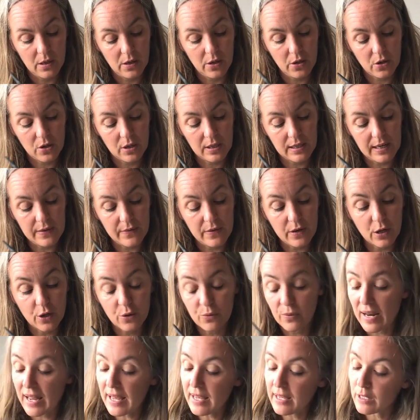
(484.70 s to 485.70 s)
You could leave it
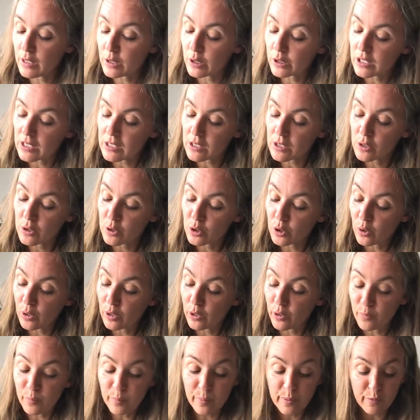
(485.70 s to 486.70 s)
grey and just do a
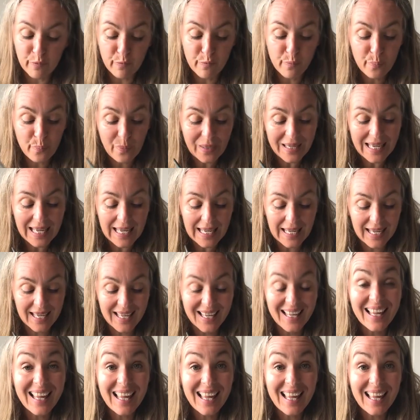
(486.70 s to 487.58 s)
little bit of pink